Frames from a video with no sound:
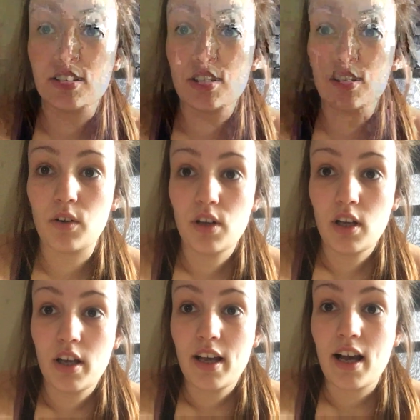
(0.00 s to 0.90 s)
So,
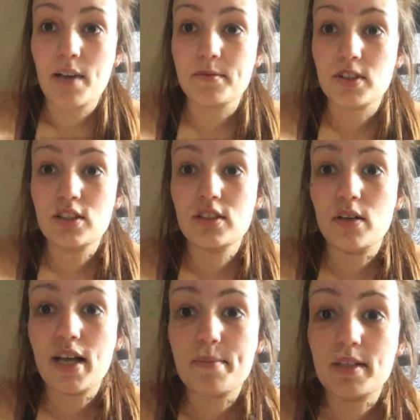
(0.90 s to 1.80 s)
I'm so
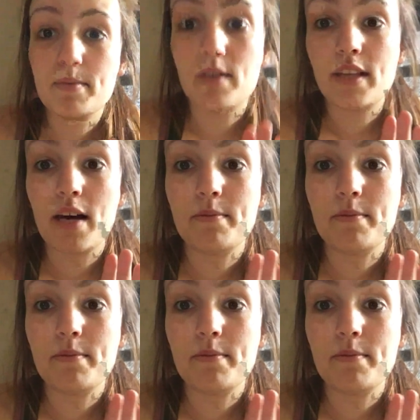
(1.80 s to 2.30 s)
happy about that